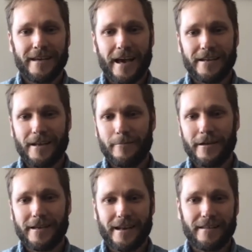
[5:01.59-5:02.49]

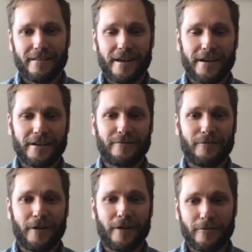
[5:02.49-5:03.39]
academic and athletic
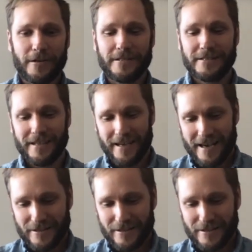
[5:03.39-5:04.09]
rivalries.